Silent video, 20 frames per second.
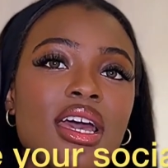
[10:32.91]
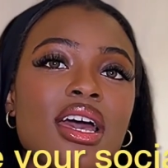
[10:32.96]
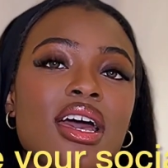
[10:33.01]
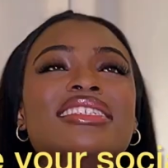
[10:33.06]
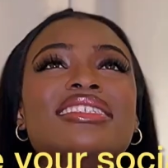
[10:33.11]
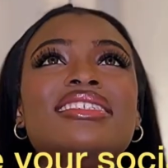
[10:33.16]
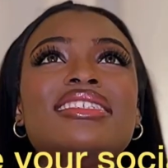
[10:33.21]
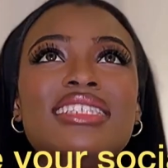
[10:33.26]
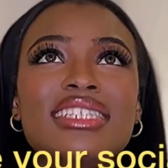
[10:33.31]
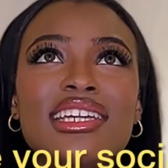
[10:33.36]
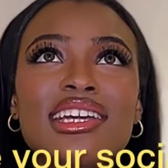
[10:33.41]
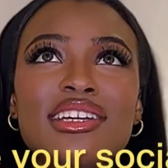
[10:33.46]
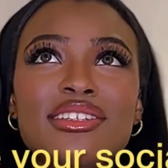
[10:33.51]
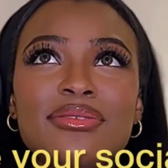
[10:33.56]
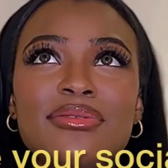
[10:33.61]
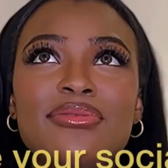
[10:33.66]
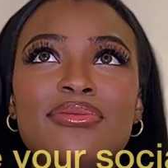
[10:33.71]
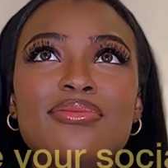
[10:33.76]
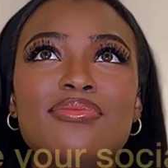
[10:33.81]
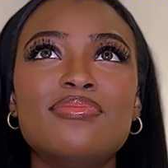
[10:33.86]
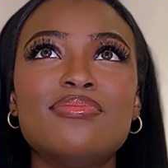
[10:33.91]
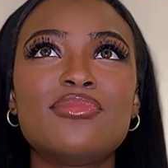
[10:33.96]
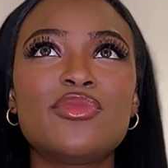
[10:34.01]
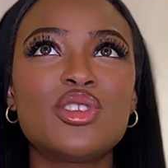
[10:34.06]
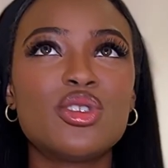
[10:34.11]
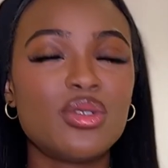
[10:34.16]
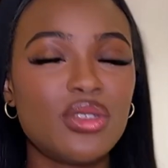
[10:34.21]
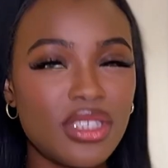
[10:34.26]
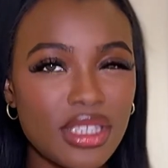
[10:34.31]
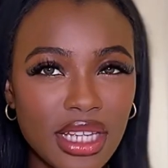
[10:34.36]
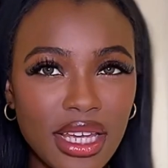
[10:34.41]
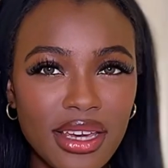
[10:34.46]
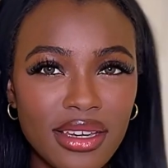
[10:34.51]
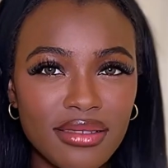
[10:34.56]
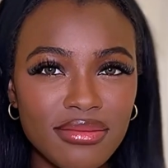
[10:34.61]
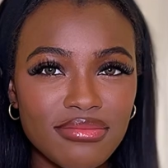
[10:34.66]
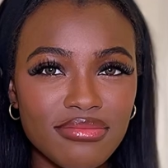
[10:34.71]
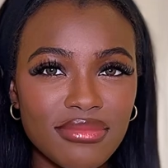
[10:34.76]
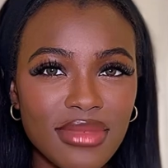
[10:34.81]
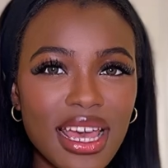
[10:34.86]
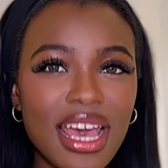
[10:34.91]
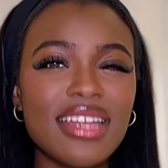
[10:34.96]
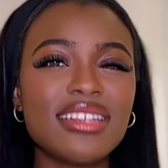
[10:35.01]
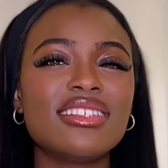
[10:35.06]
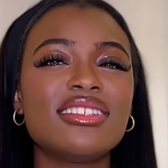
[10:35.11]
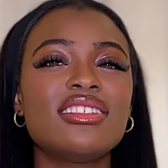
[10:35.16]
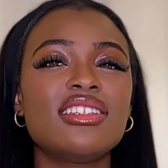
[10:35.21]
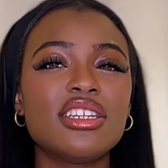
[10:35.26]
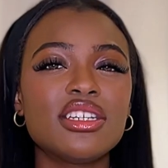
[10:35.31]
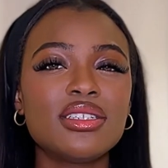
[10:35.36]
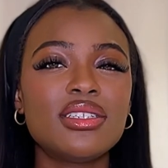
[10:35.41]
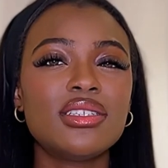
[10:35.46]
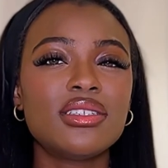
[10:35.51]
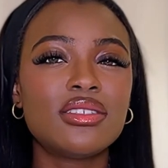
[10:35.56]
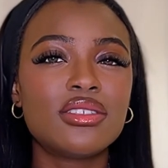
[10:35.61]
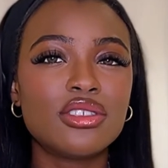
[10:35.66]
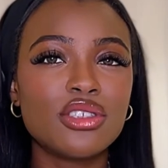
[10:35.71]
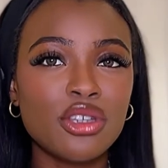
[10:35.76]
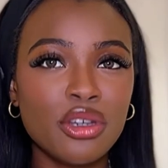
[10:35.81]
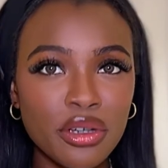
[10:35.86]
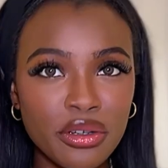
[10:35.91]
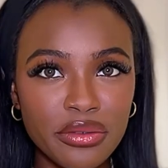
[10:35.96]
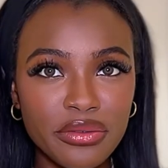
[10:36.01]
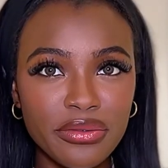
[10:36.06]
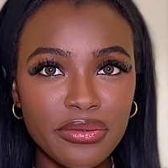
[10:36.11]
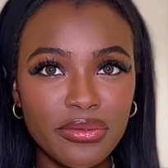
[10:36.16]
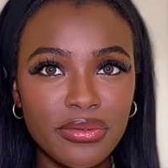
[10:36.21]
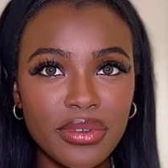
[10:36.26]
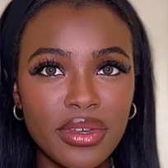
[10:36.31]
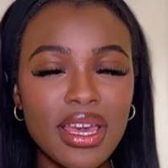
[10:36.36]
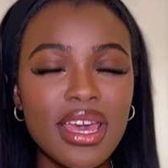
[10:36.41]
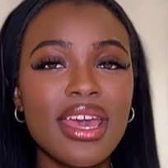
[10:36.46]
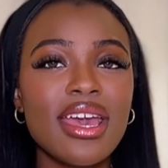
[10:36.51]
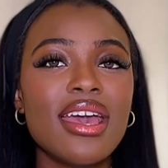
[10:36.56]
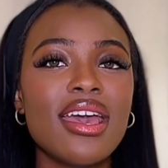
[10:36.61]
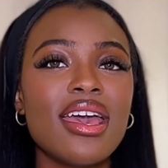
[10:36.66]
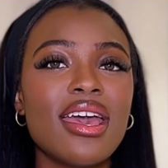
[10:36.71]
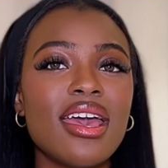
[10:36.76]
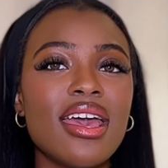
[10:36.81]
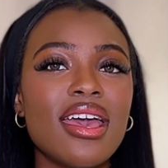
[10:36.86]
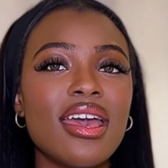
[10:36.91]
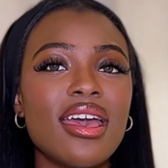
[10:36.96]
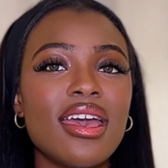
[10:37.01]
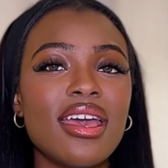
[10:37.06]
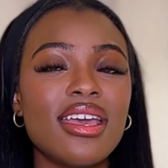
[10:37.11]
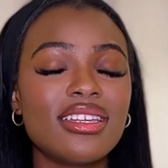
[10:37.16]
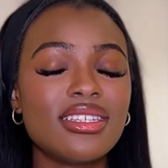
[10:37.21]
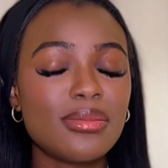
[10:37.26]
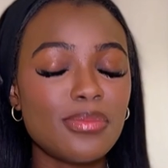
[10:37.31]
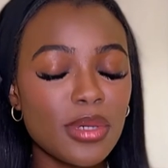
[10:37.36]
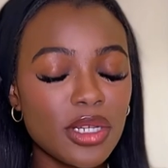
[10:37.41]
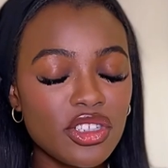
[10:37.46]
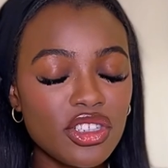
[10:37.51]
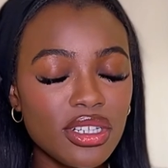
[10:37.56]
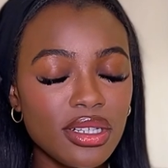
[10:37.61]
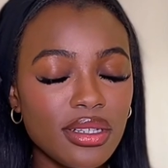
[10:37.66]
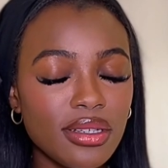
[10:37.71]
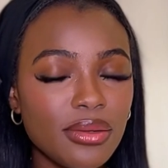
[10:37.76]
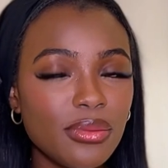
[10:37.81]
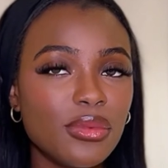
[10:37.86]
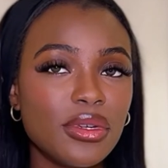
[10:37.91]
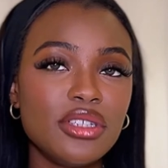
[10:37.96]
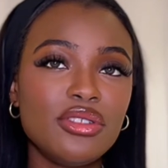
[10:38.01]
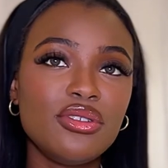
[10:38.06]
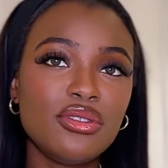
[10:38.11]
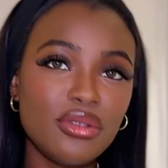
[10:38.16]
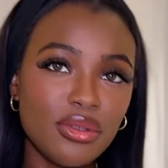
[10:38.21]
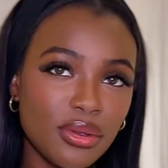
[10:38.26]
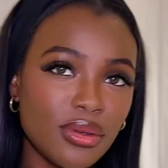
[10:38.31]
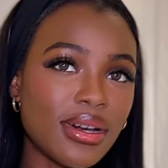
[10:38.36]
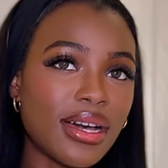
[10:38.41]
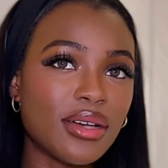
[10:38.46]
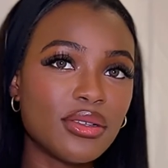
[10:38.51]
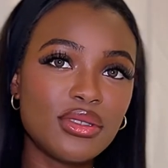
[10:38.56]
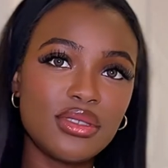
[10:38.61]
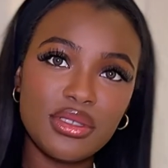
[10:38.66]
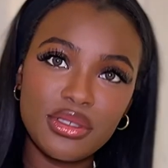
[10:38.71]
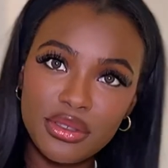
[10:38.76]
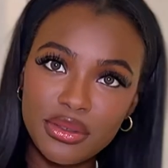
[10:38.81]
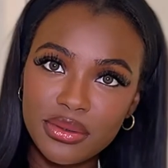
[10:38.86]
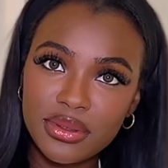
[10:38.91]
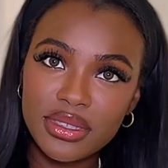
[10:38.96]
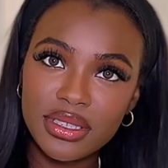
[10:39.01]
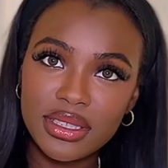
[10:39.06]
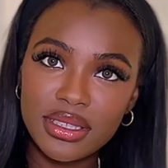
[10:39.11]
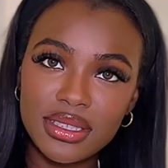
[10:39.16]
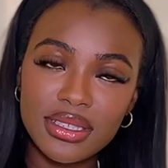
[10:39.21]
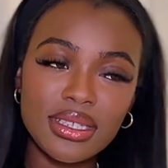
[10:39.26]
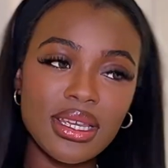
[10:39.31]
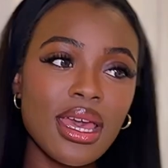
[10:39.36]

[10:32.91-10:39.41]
It's here to stay and it's here to serve, especially when you know how to use it.